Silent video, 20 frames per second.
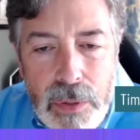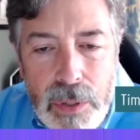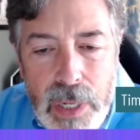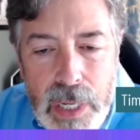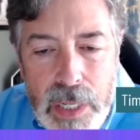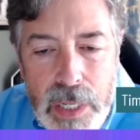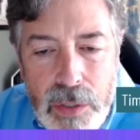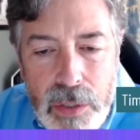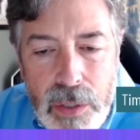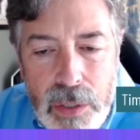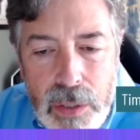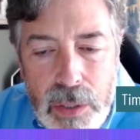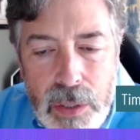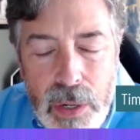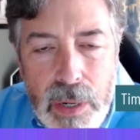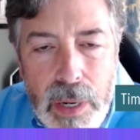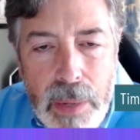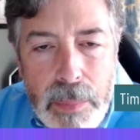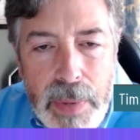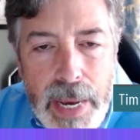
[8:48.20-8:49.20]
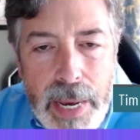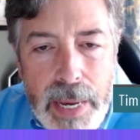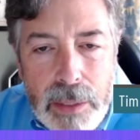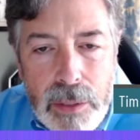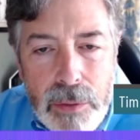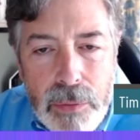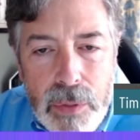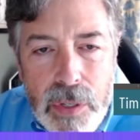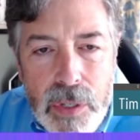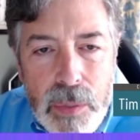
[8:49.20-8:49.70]
us to talk about
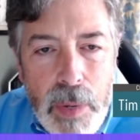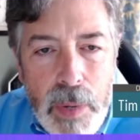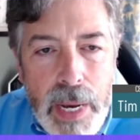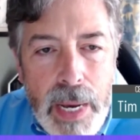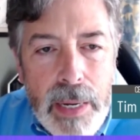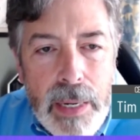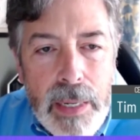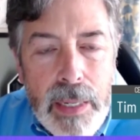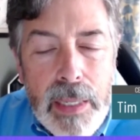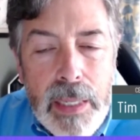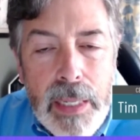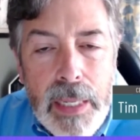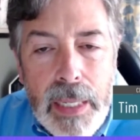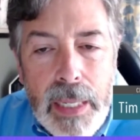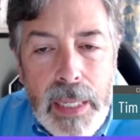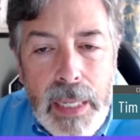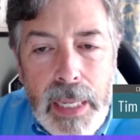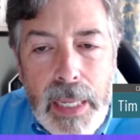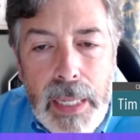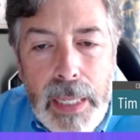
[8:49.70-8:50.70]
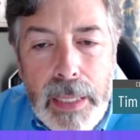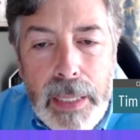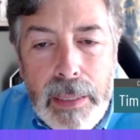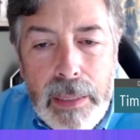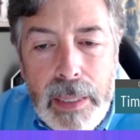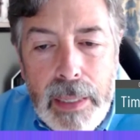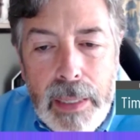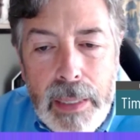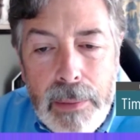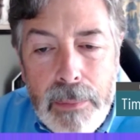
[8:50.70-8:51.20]
Respana, and
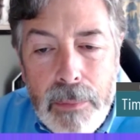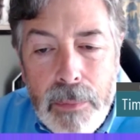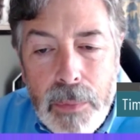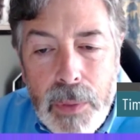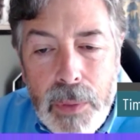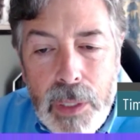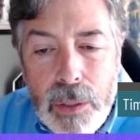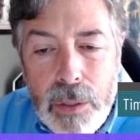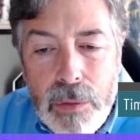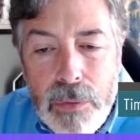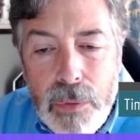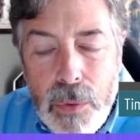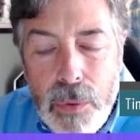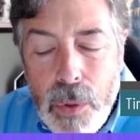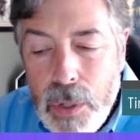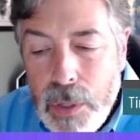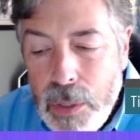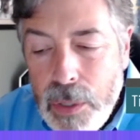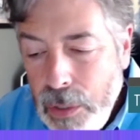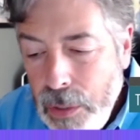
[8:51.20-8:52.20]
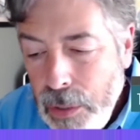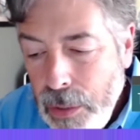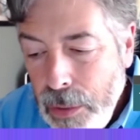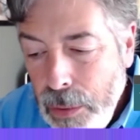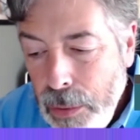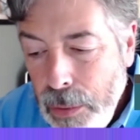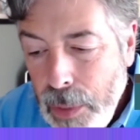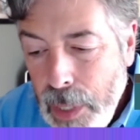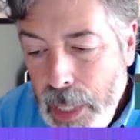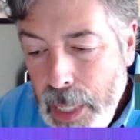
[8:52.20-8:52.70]
we look forward
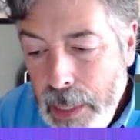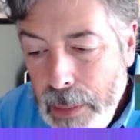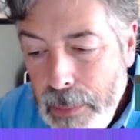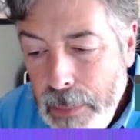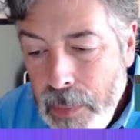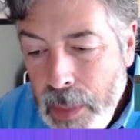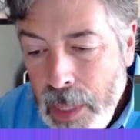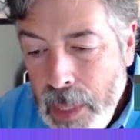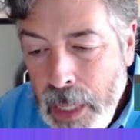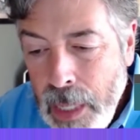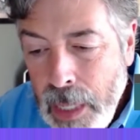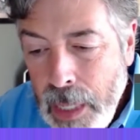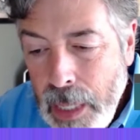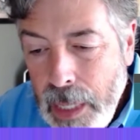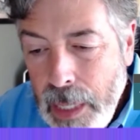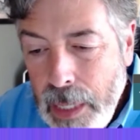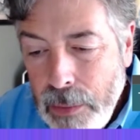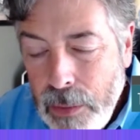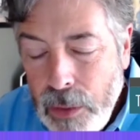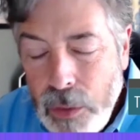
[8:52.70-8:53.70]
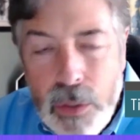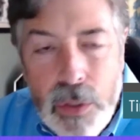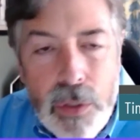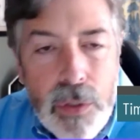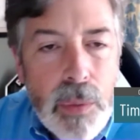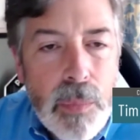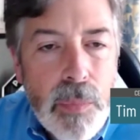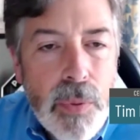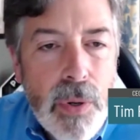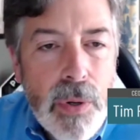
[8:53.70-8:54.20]
to the
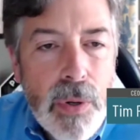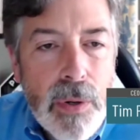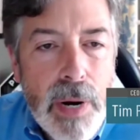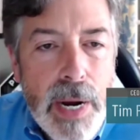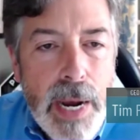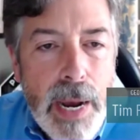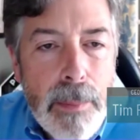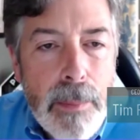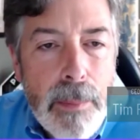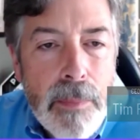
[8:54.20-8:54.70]
program.